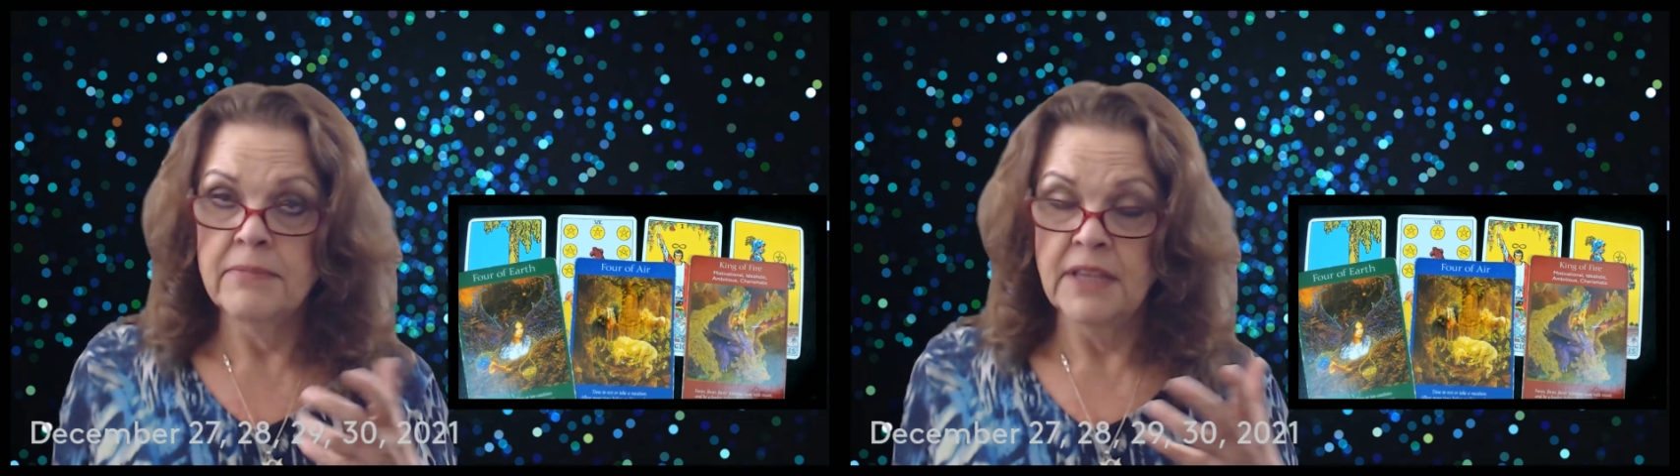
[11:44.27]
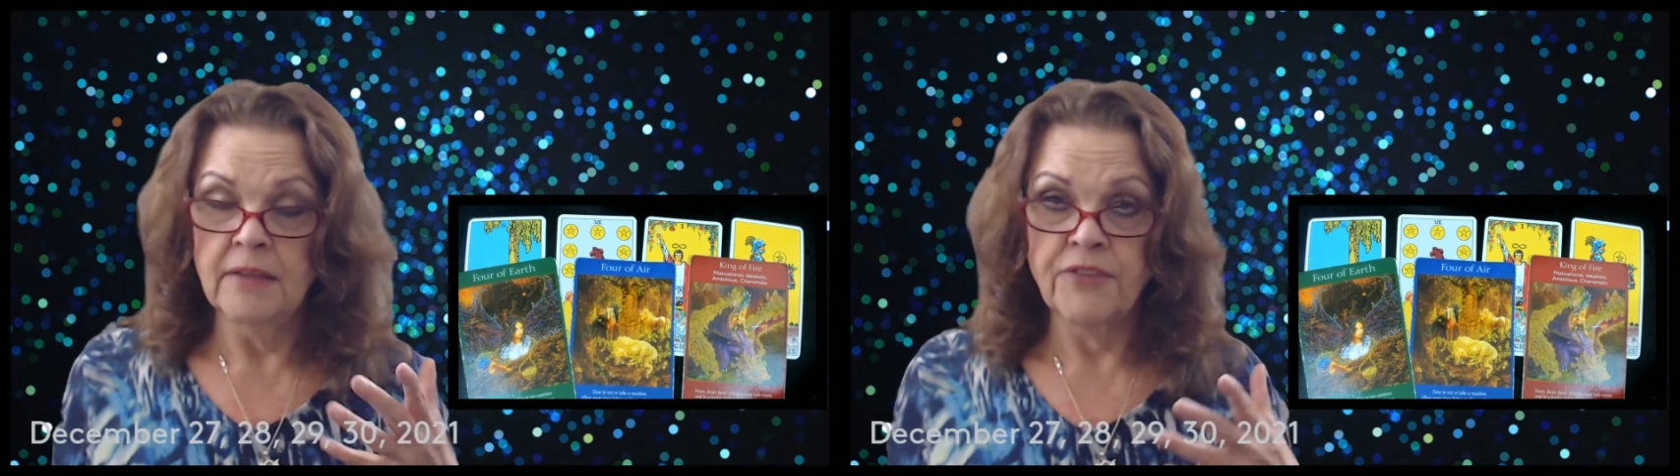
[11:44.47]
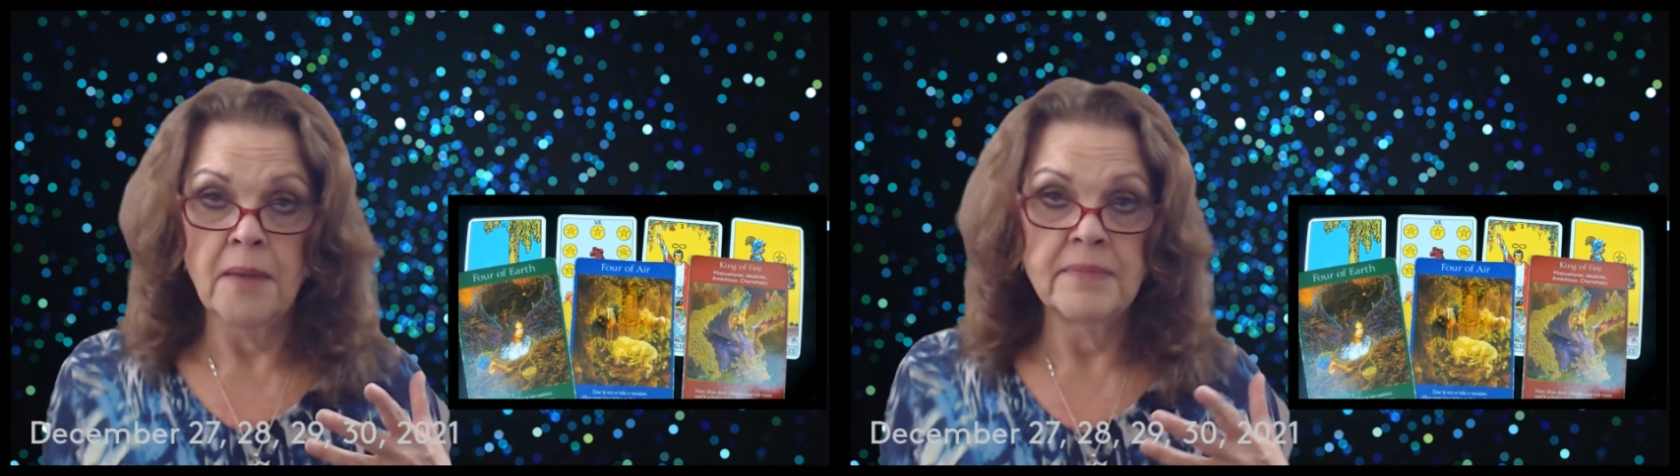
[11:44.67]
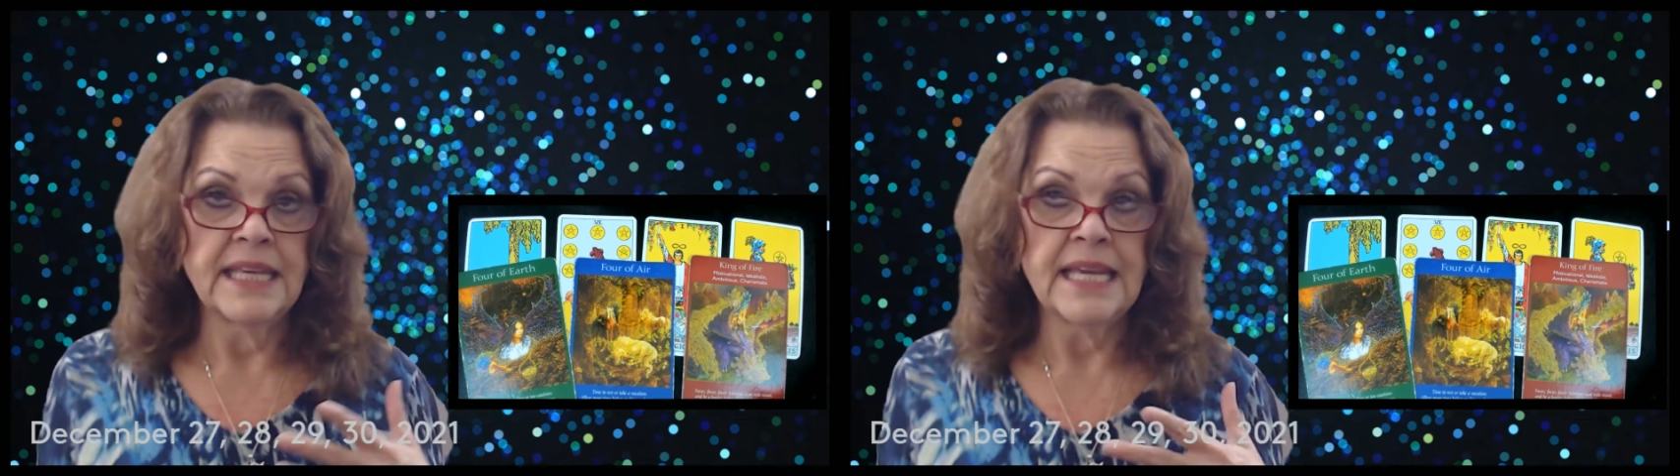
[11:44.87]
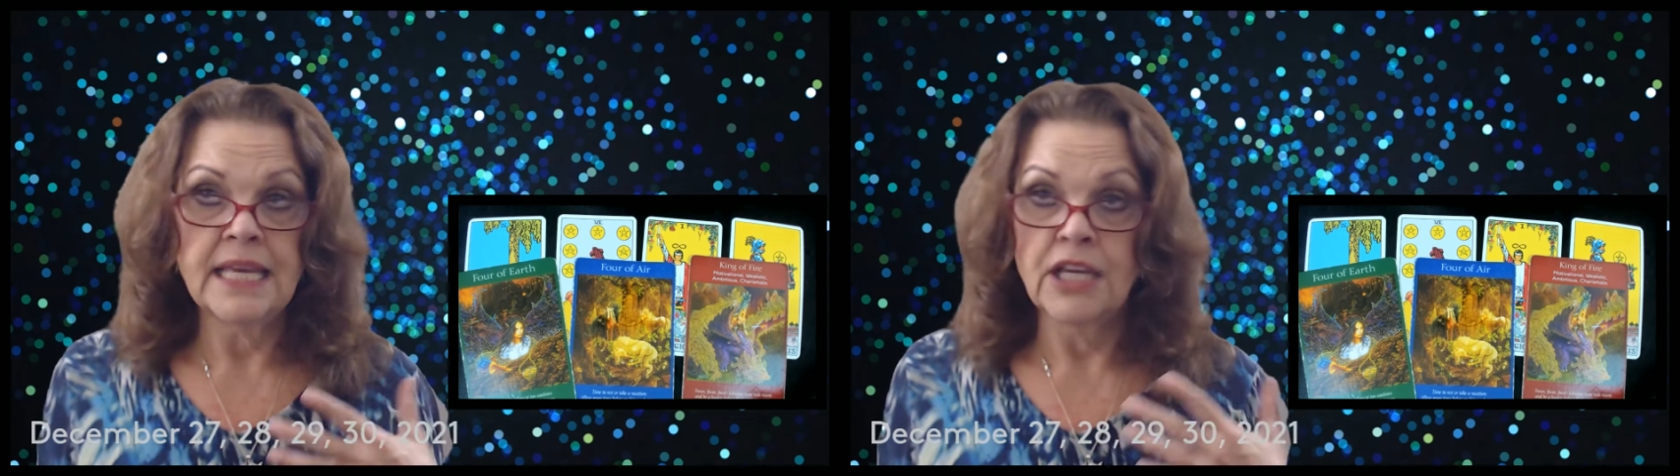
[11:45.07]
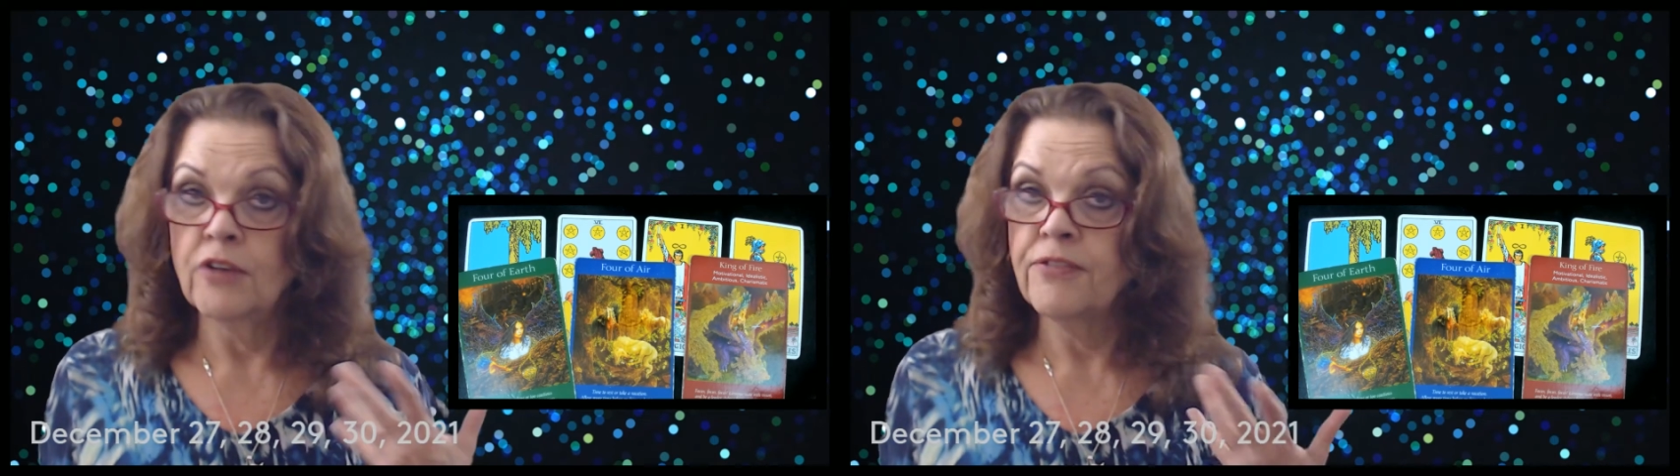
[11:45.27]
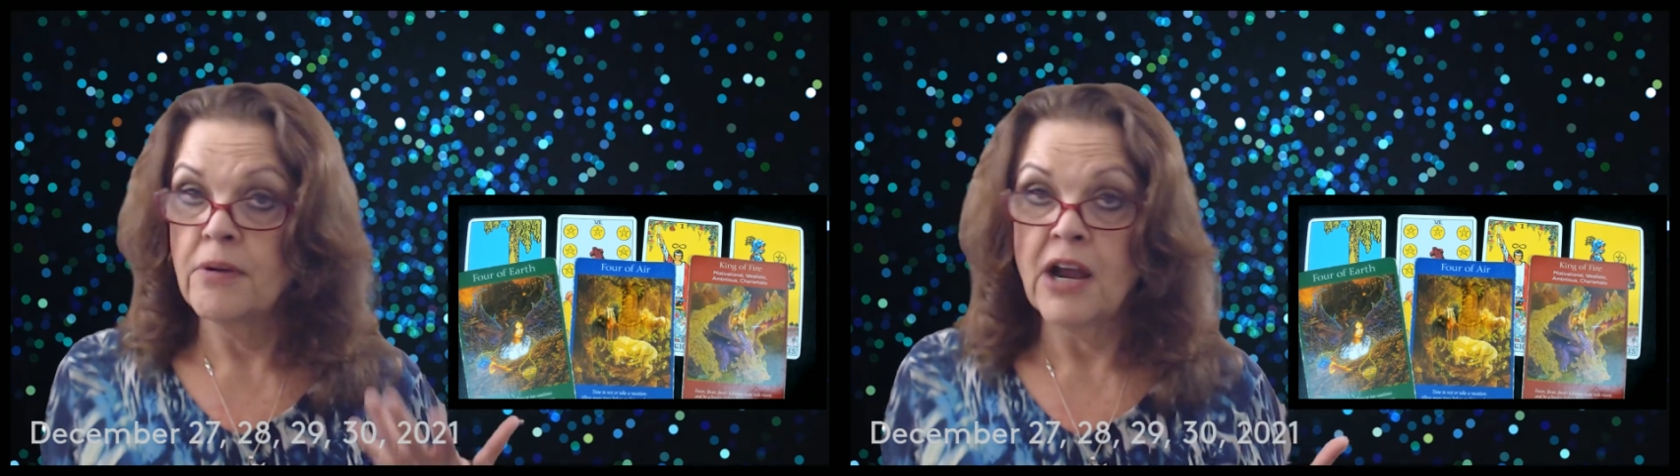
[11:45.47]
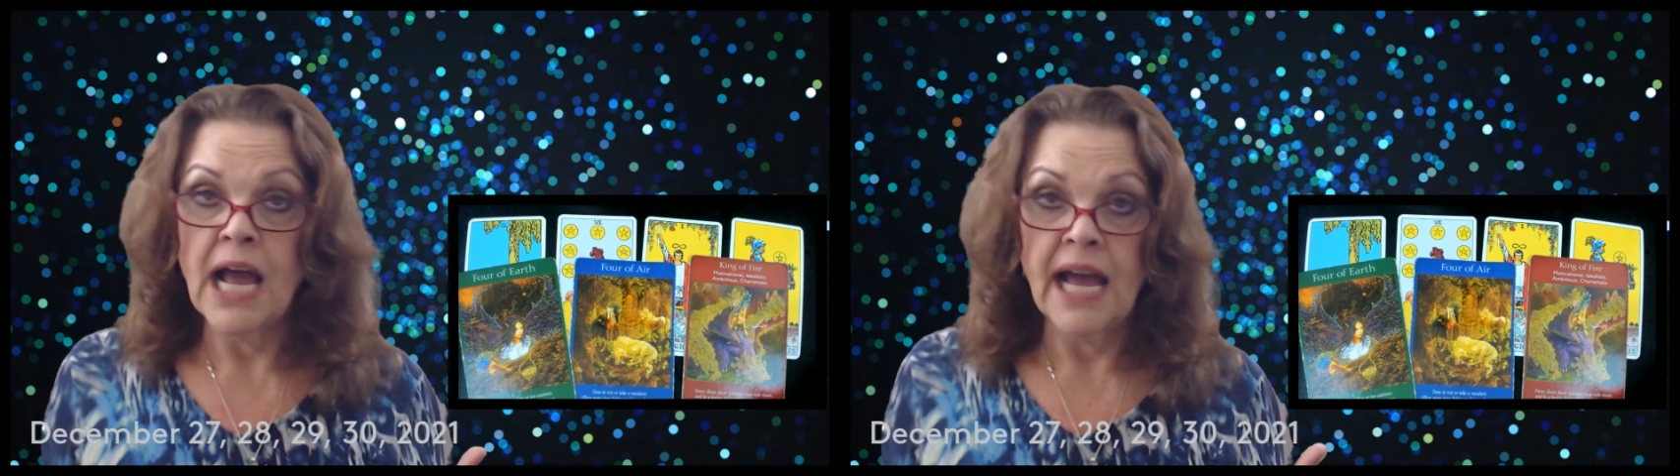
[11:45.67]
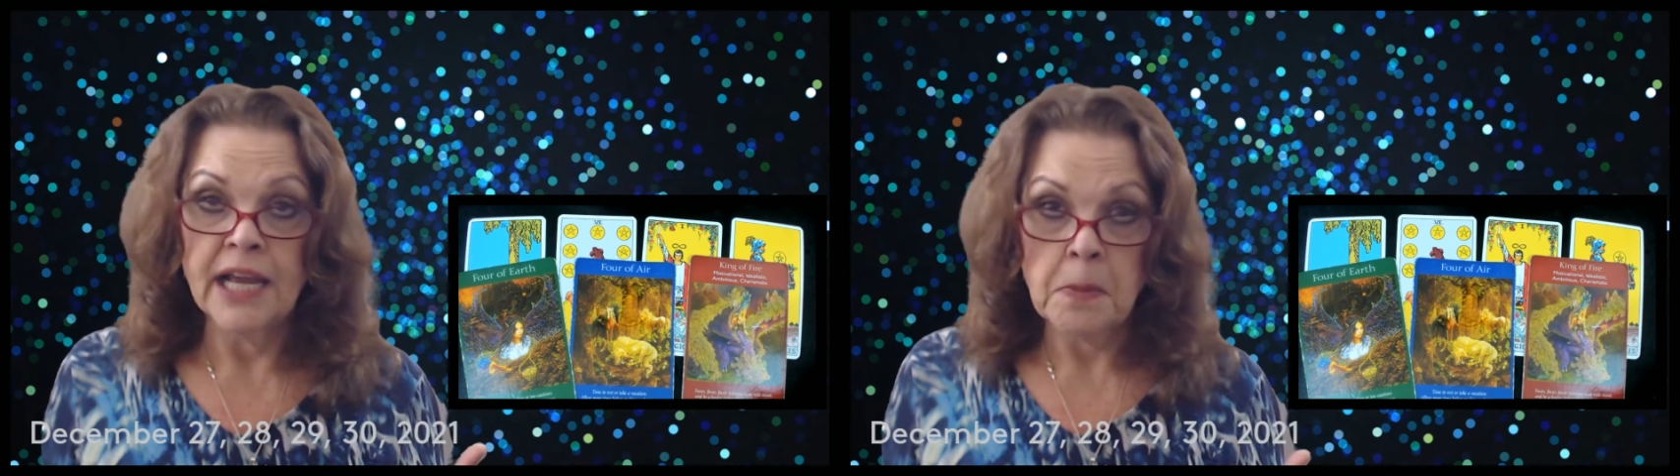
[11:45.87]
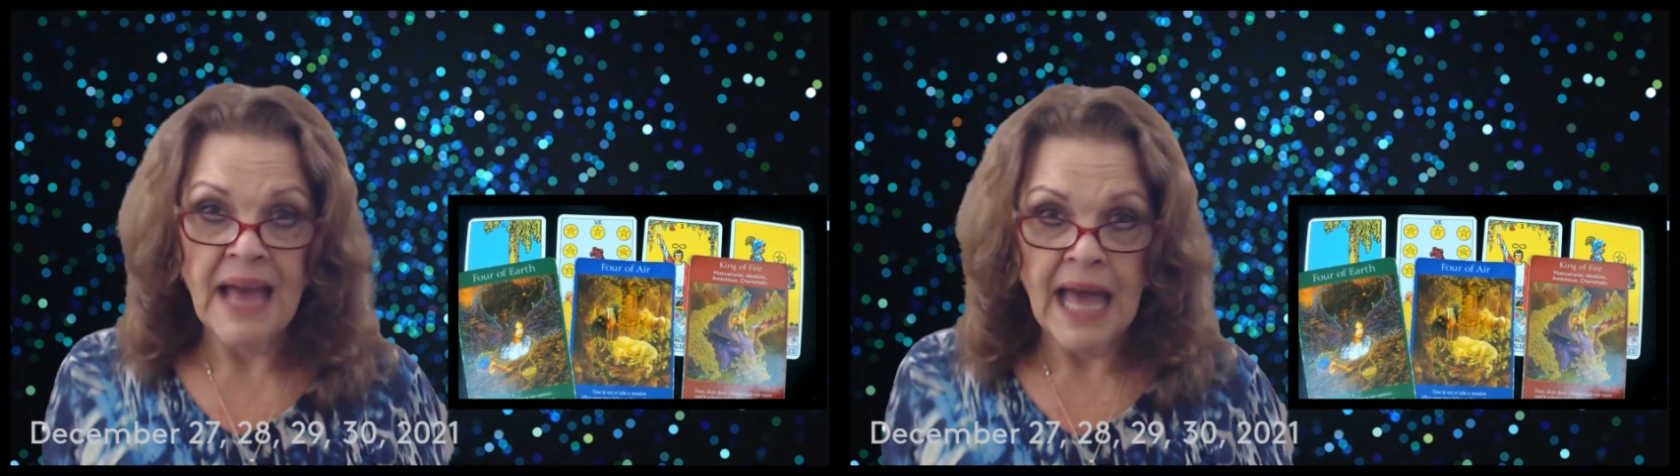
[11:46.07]
from the you know from our
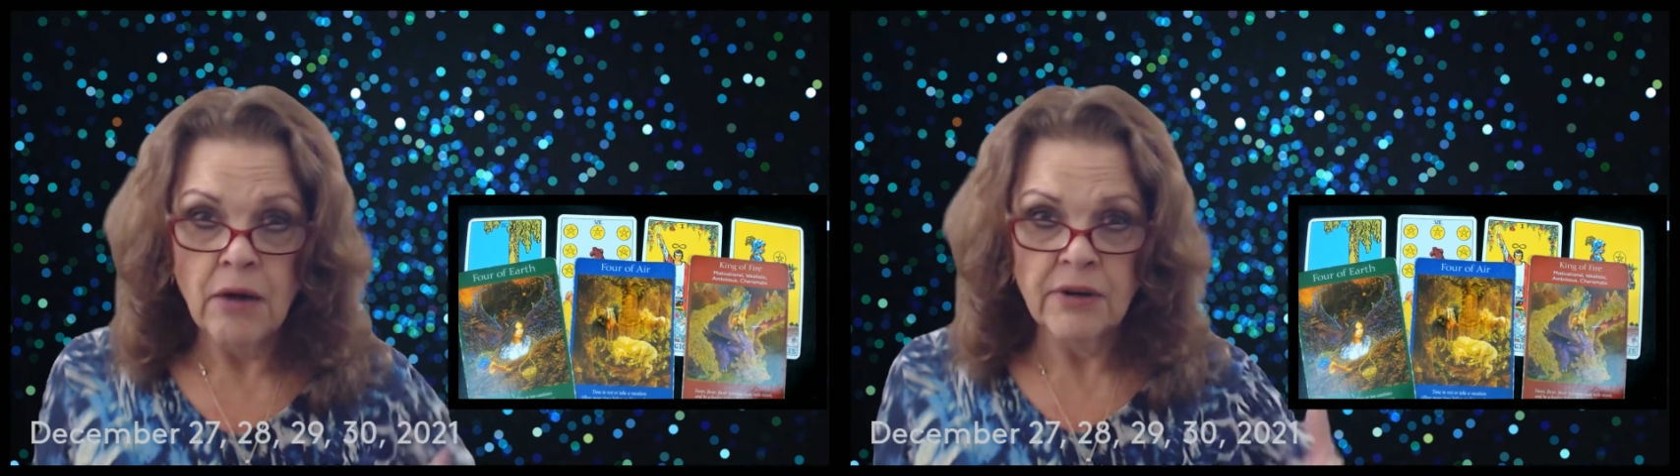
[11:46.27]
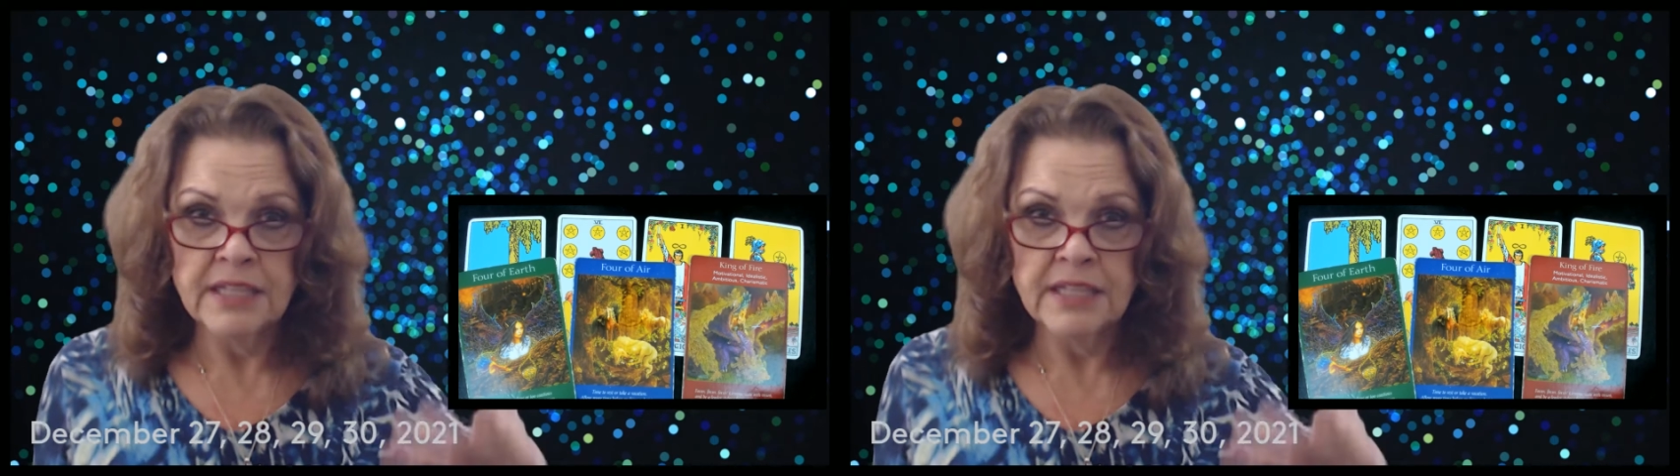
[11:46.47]
higher power